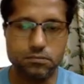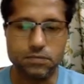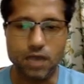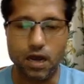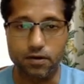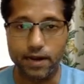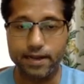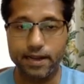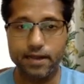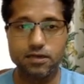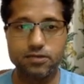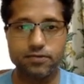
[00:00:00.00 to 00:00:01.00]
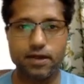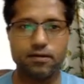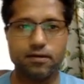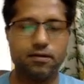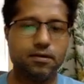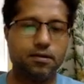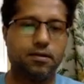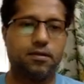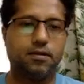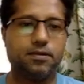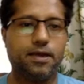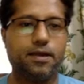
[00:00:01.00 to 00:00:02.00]
right angle triangle,
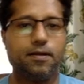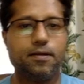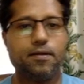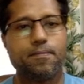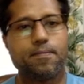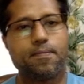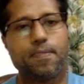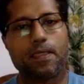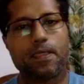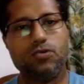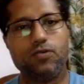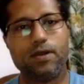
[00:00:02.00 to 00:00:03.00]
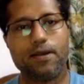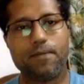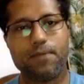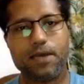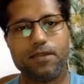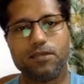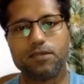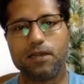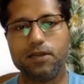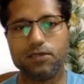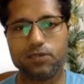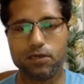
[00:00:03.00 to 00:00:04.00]
then you can apply this
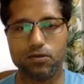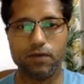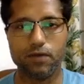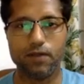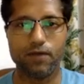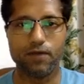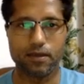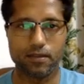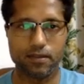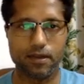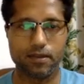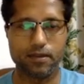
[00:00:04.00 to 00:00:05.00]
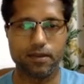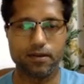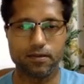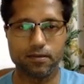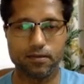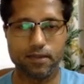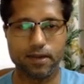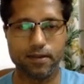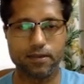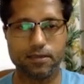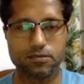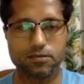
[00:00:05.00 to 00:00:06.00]
condition to verify that
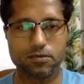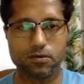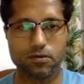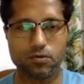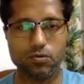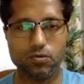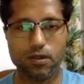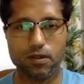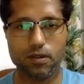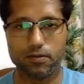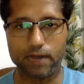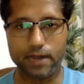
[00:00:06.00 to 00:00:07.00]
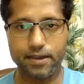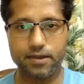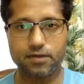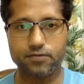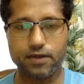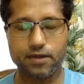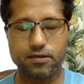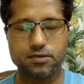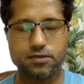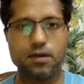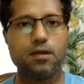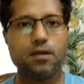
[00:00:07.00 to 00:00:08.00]
these two right angle triangles
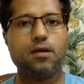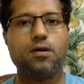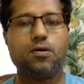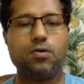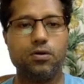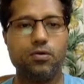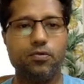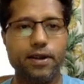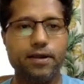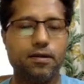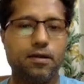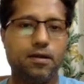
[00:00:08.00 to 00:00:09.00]
are congruent.